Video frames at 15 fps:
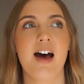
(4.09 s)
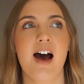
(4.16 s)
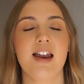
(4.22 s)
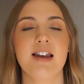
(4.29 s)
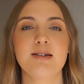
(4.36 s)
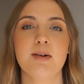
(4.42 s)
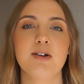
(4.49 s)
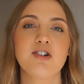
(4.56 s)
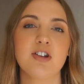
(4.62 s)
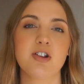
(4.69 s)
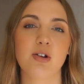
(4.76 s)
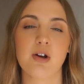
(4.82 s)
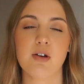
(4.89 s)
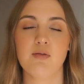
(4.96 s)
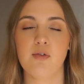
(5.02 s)
and especially
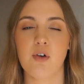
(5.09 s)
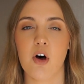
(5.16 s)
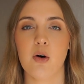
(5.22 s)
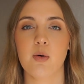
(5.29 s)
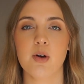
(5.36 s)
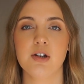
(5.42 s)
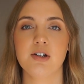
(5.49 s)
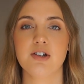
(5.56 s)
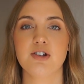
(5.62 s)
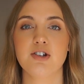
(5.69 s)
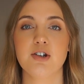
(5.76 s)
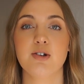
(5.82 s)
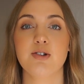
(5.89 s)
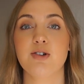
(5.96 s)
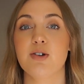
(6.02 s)
looking forward
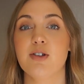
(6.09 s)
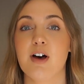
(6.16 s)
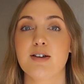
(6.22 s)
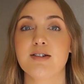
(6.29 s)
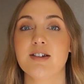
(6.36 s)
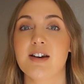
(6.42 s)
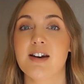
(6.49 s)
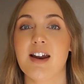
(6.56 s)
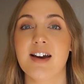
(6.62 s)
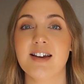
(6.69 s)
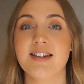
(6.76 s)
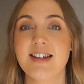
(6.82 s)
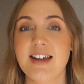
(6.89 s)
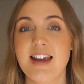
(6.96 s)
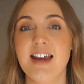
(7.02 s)
to
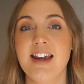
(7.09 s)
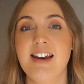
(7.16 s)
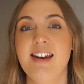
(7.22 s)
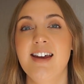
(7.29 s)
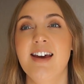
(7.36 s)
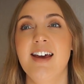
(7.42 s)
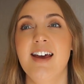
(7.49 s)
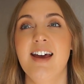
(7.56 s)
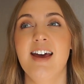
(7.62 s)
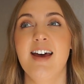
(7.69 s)
2019